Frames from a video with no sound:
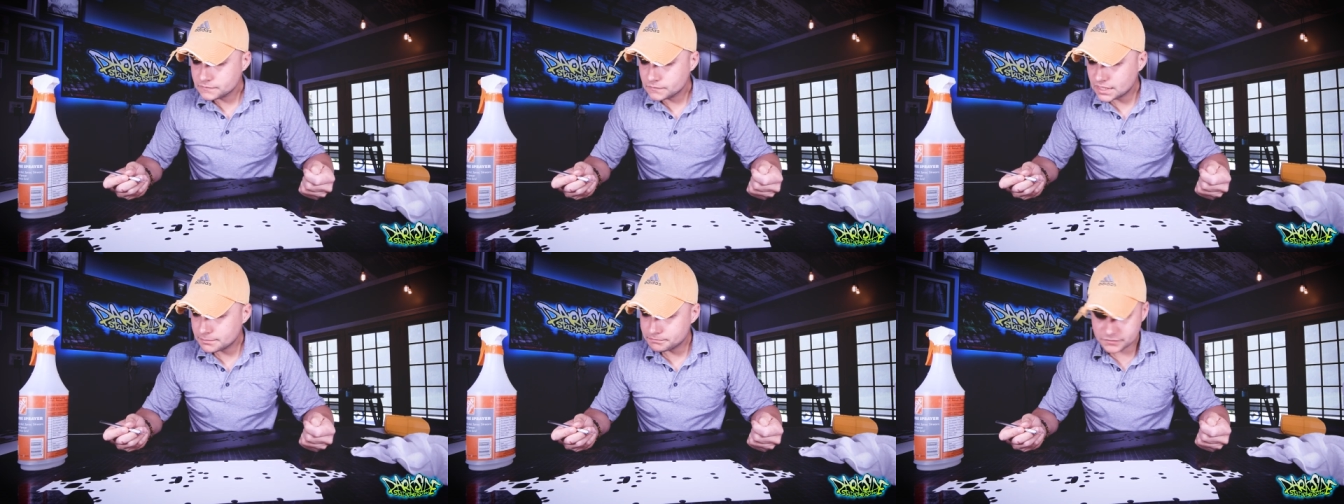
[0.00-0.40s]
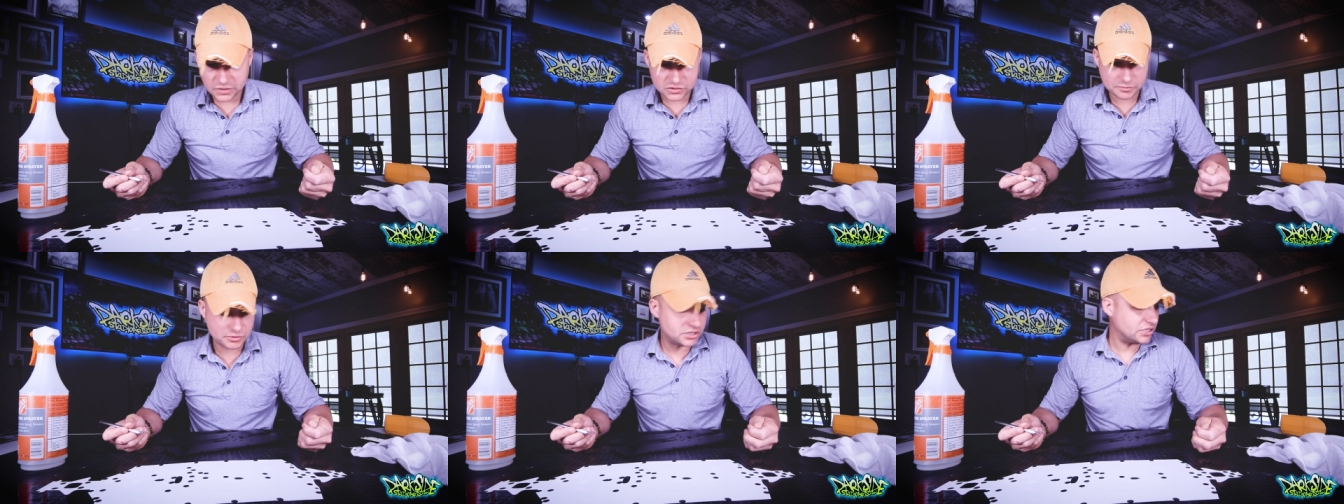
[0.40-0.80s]
Yep,
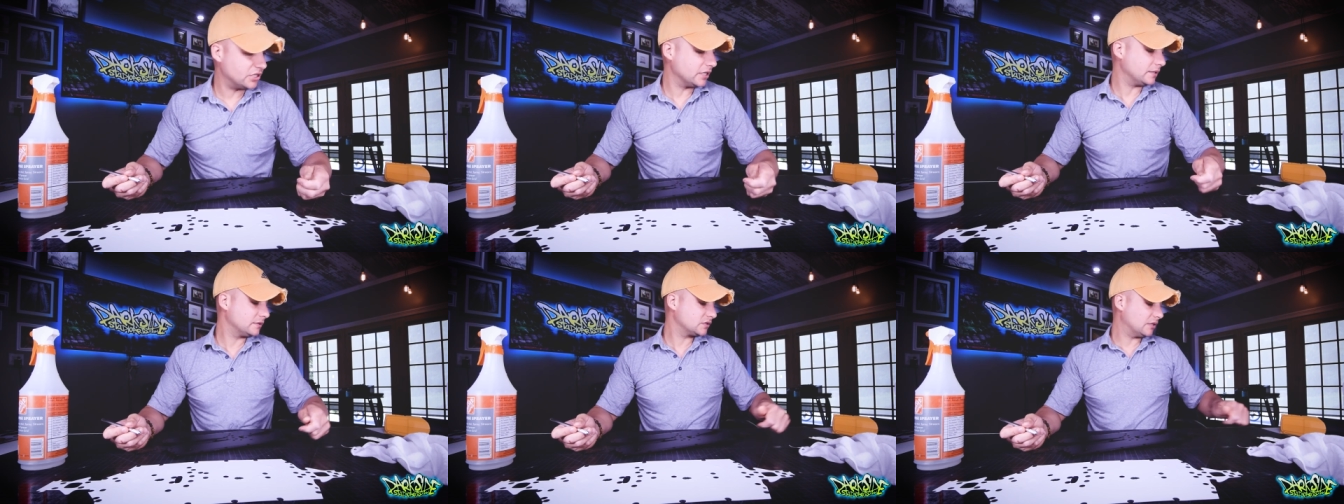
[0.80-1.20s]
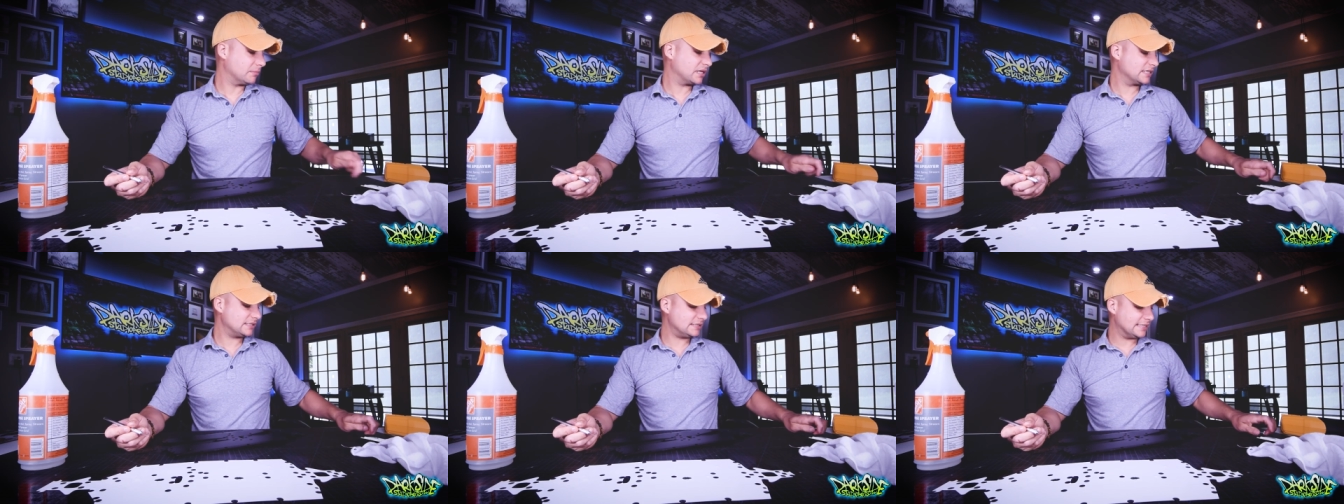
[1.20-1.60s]
looks pretty good. So I'm
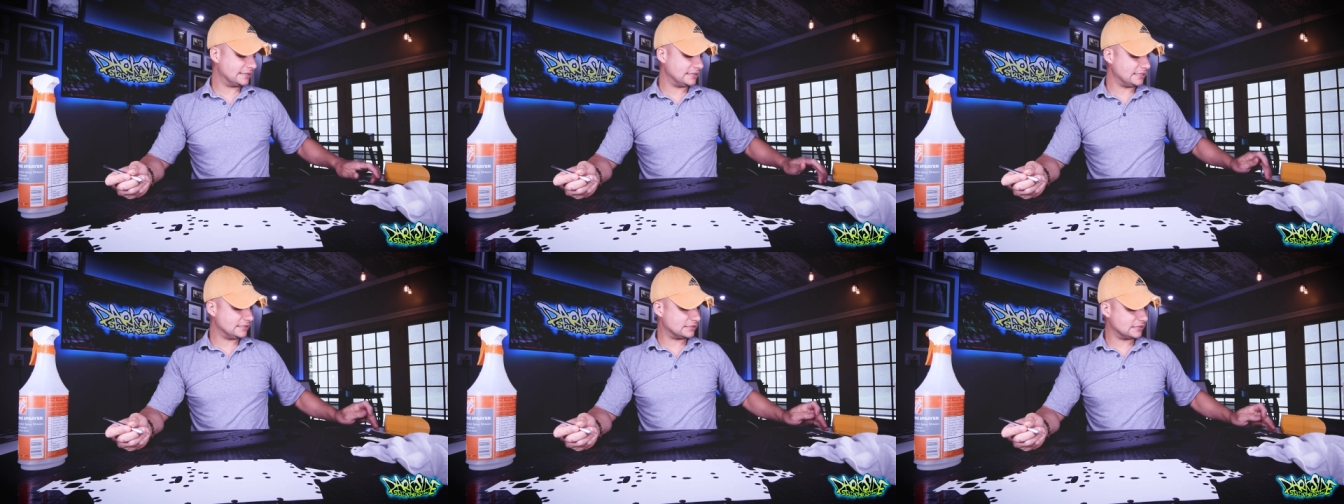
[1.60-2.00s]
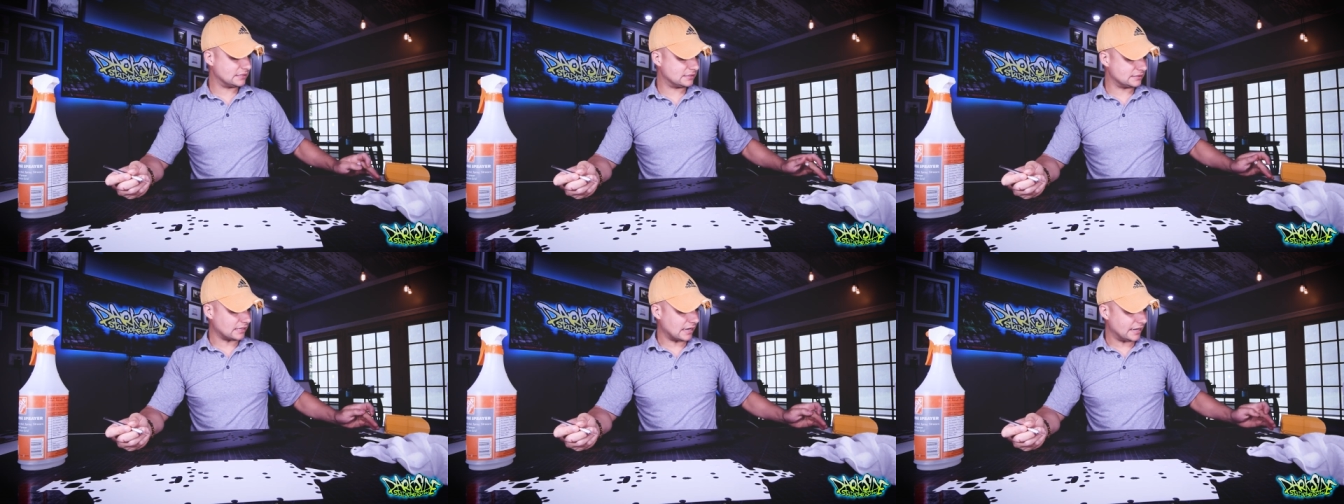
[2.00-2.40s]
going to set these to the
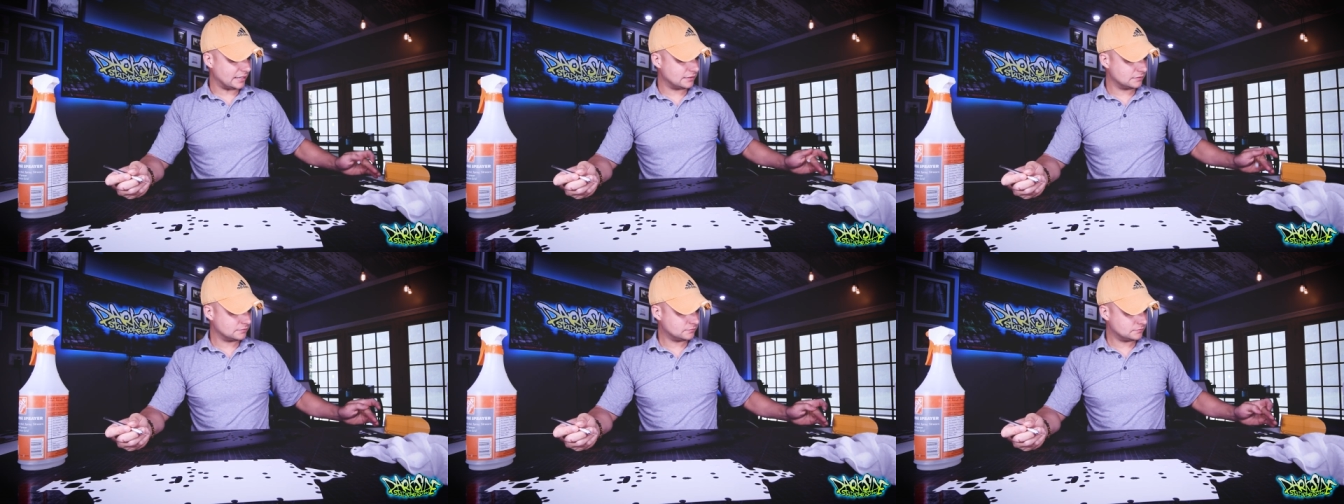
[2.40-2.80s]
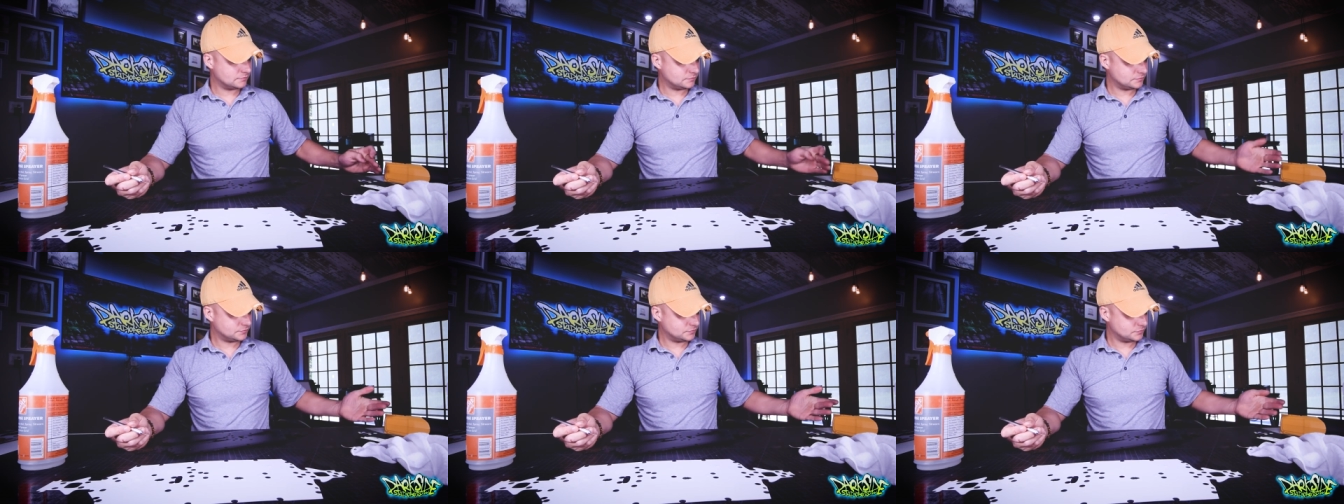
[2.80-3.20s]
side,
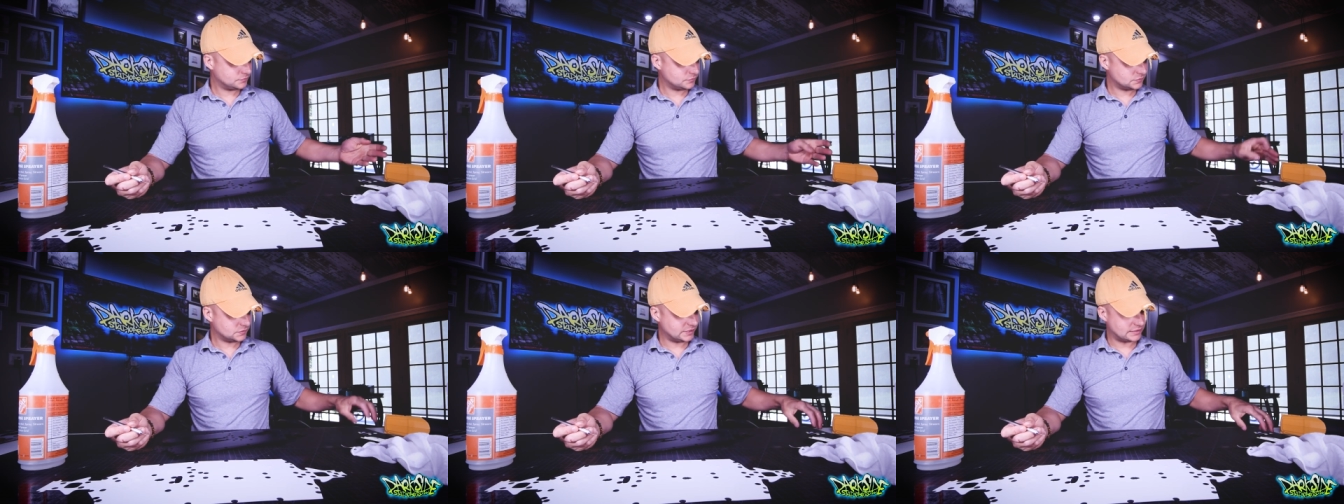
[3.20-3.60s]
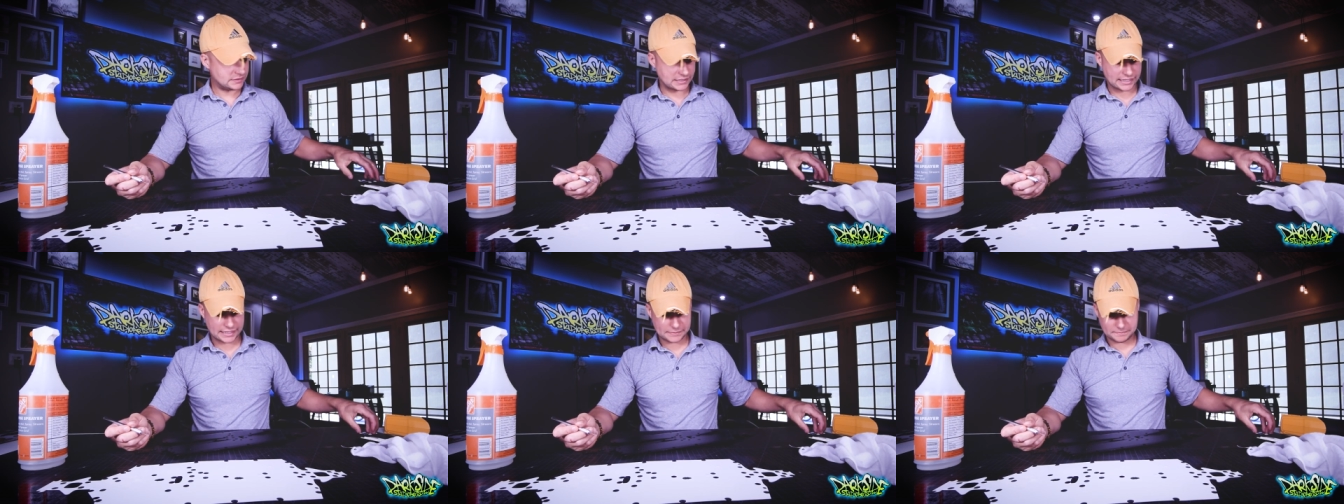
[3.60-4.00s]
like
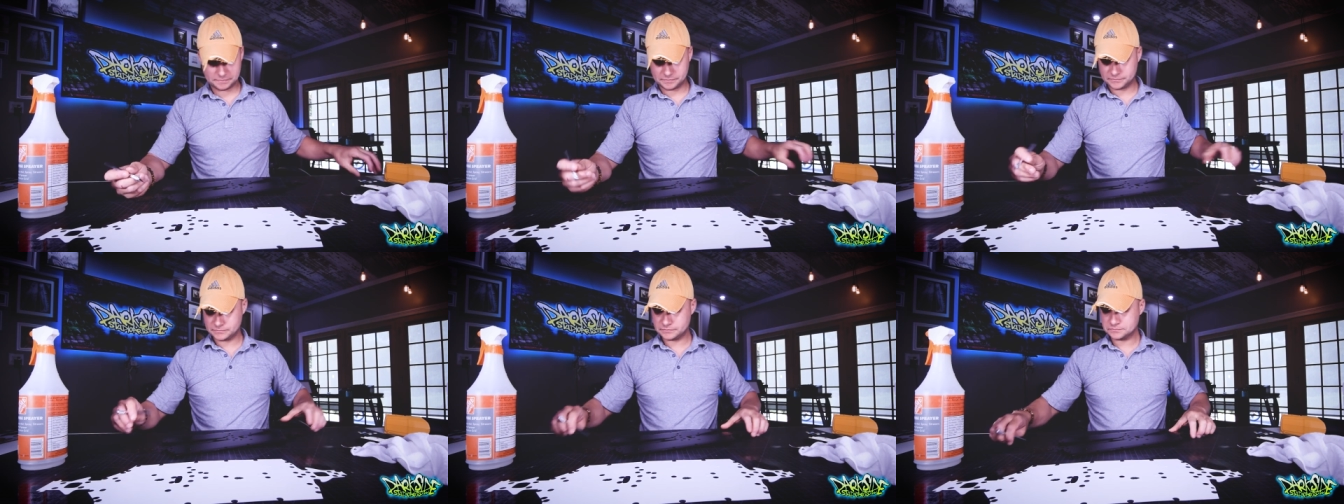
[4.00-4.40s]
that.